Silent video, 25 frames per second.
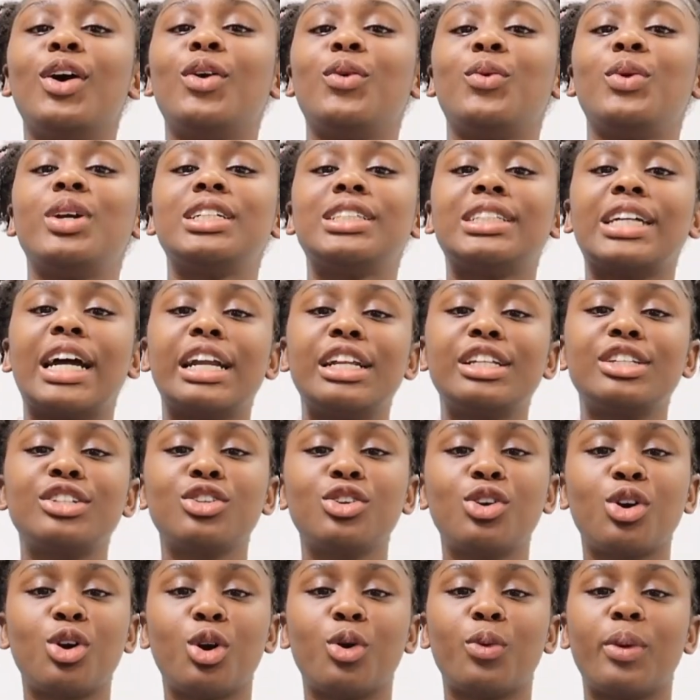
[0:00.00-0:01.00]
We decided to
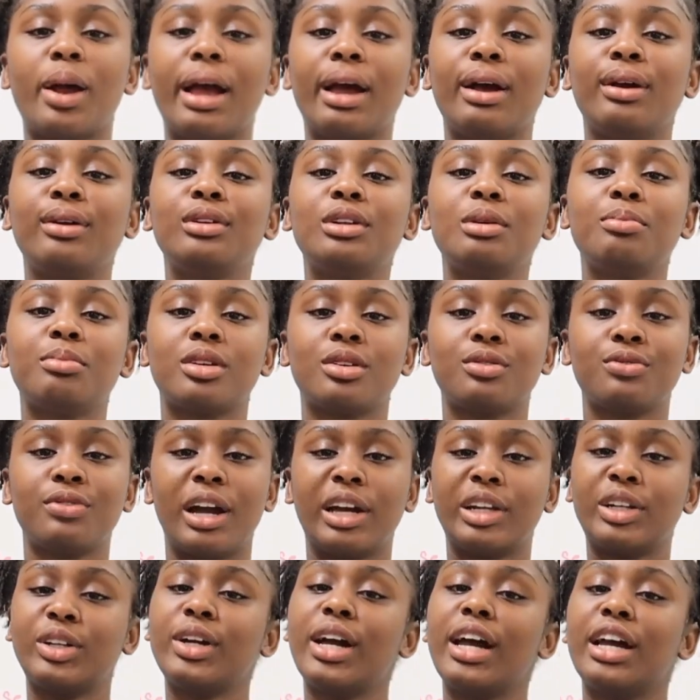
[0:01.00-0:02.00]
go around the
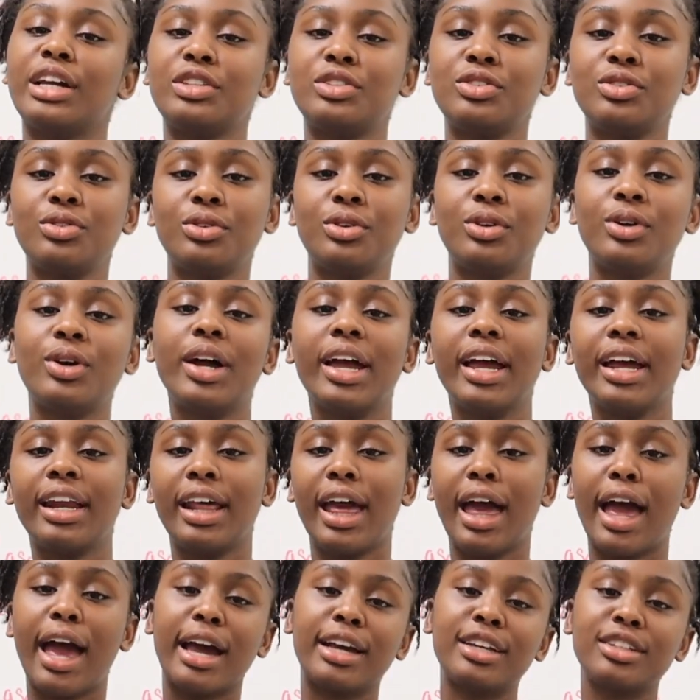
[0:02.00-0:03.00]
McFatter High School and
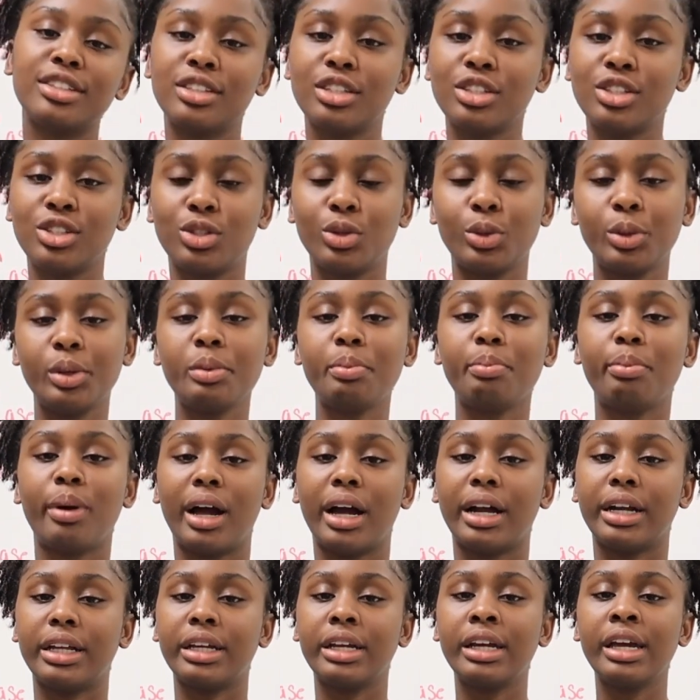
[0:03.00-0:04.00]
ask the student
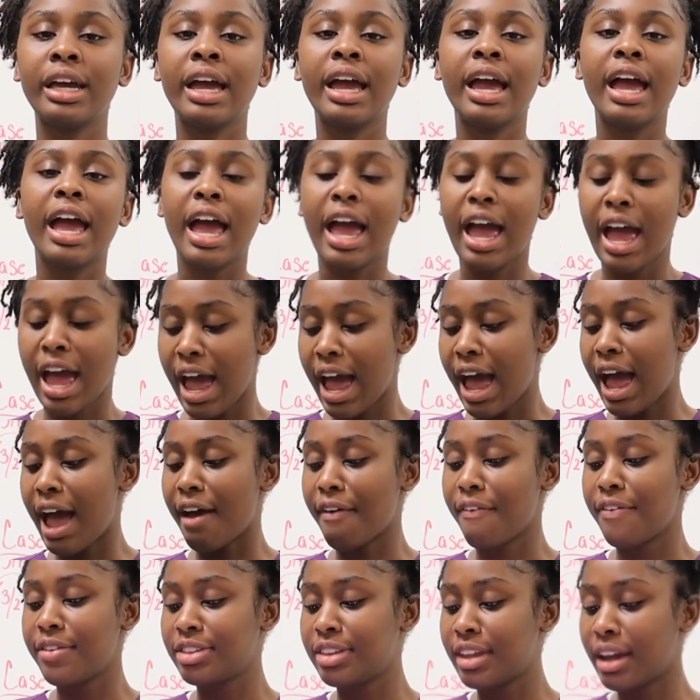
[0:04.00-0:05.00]
body,
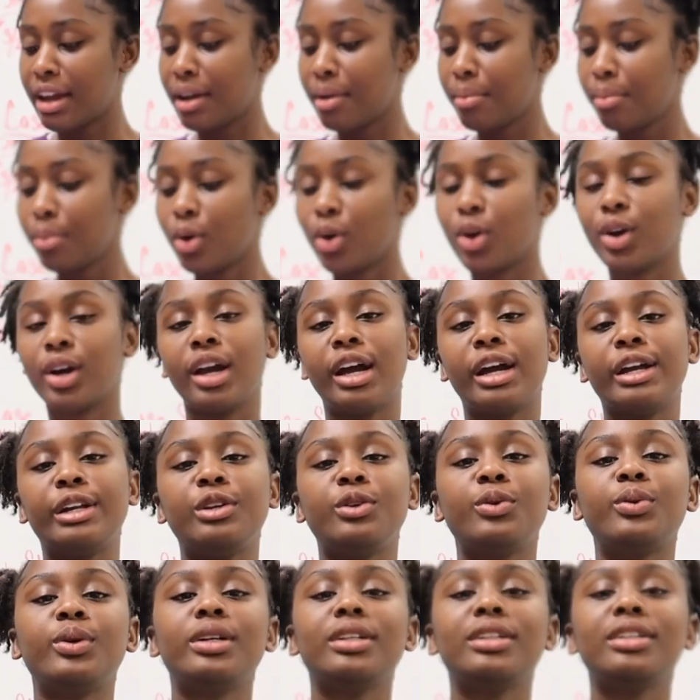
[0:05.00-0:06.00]
have them or
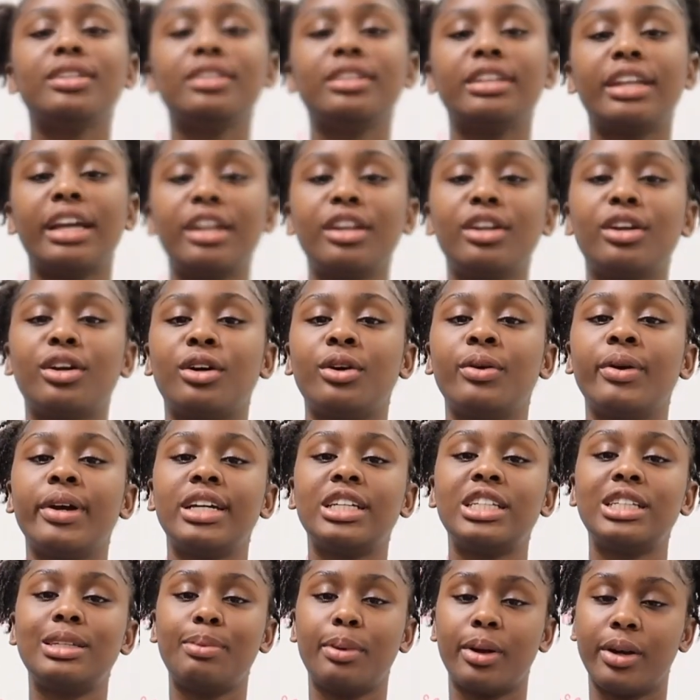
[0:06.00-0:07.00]
anyone they know
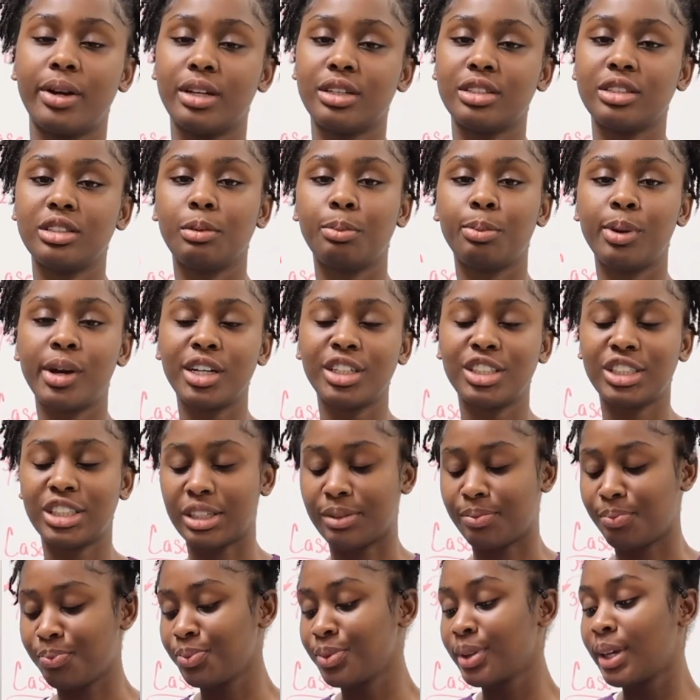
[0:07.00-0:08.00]
experience
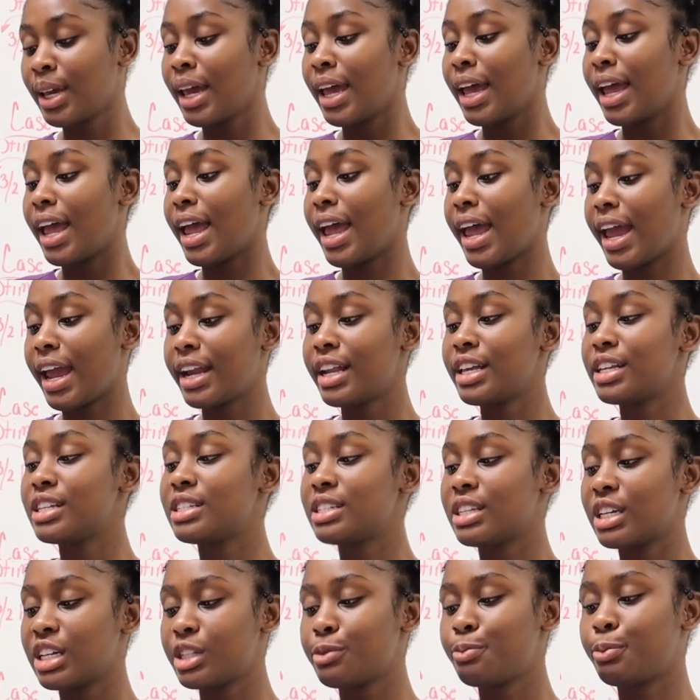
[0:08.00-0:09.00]
depression.
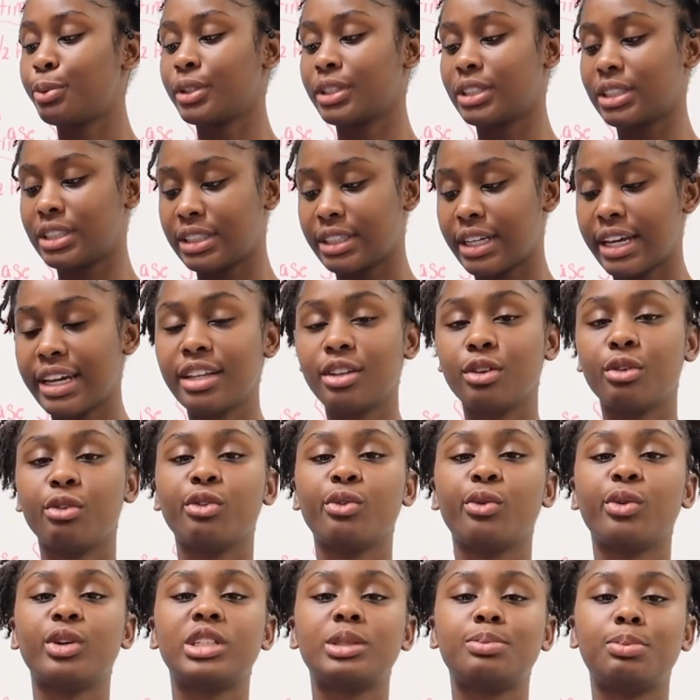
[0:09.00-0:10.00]
86%
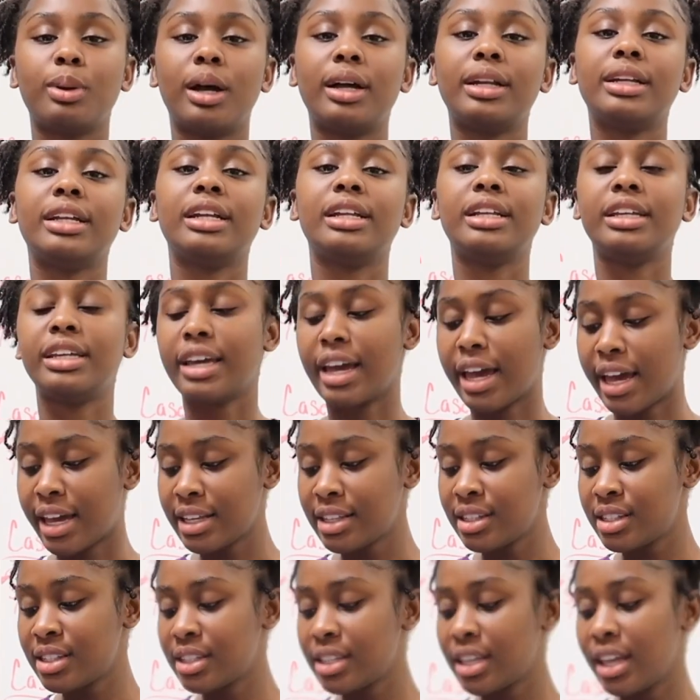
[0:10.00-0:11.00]
responded yes,
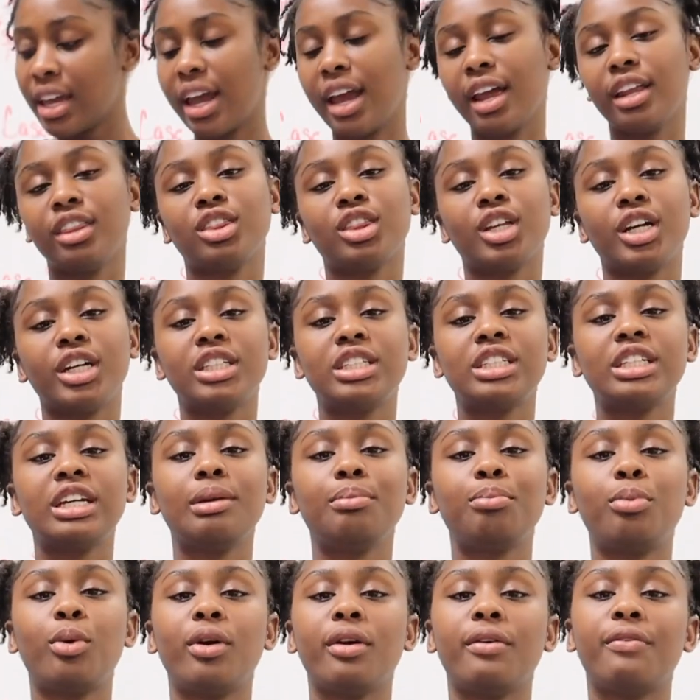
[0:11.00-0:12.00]
and
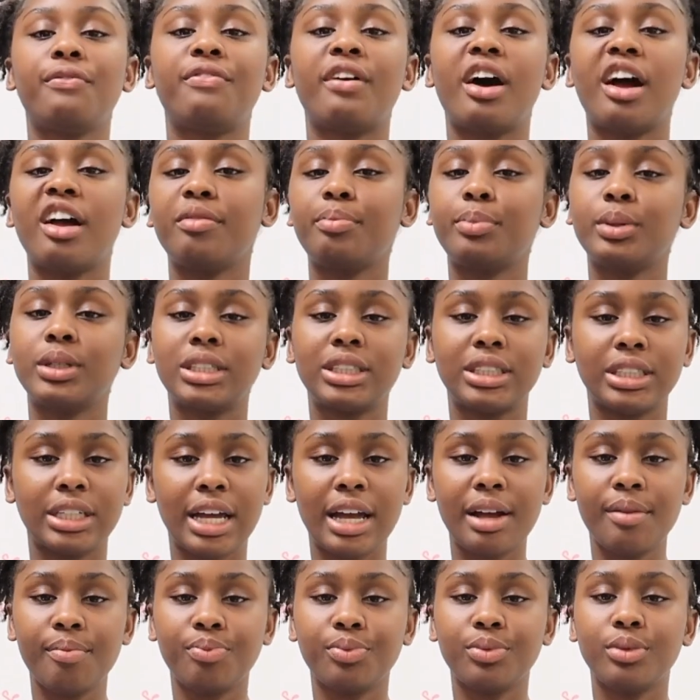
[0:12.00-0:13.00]

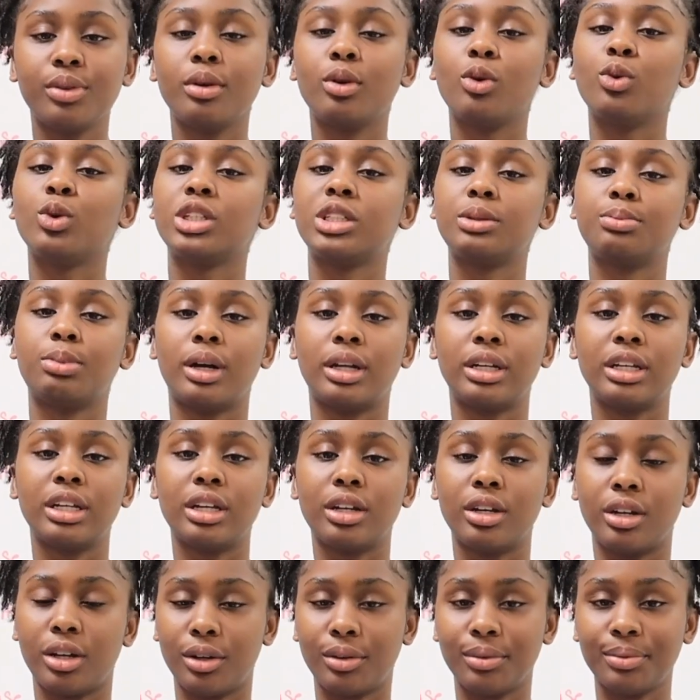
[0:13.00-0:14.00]
13.5%
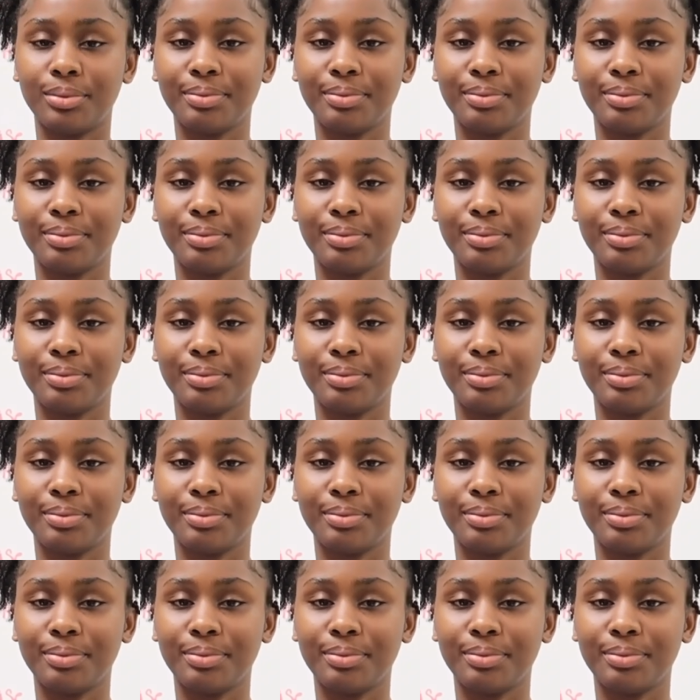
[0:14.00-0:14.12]
responded no.